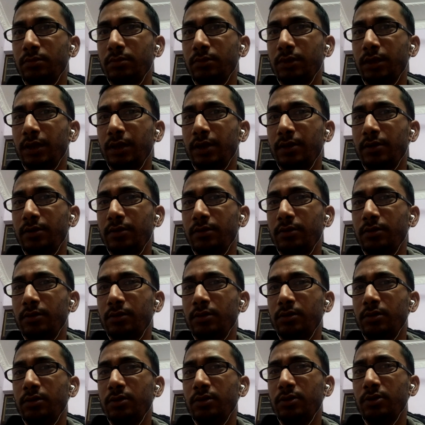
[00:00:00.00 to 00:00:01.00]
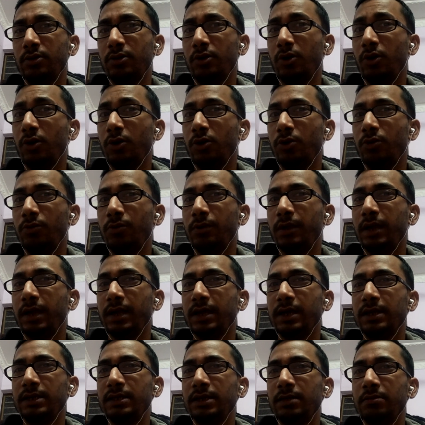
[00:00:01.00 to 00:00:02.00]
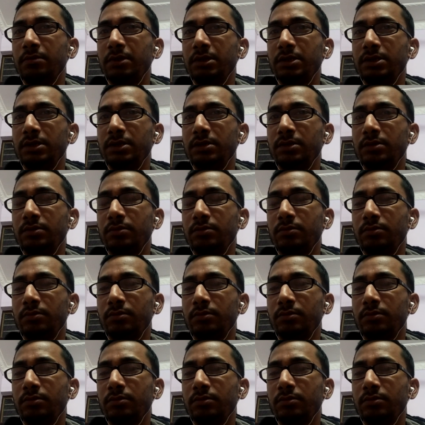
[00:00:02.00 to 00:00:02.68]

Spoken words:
that how to crack examination.